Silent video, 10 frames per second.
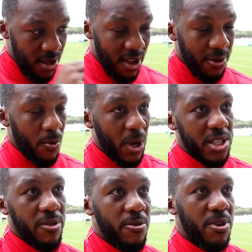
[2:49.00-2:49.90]
I think once
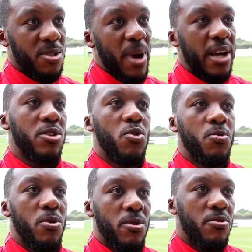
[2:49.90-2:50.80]
everything's back to
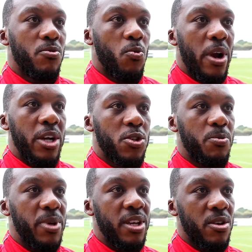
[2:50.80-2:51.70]
normal and where it should
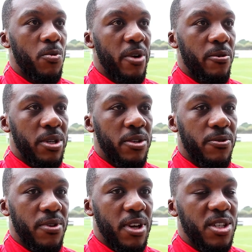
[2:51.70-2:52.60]
be and where we
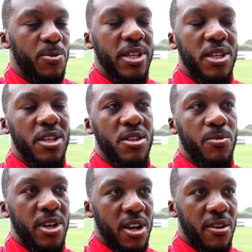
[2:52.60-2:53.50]
expected it to
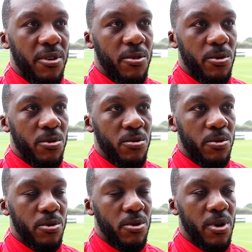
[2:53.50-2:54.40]
be, then I think we'll do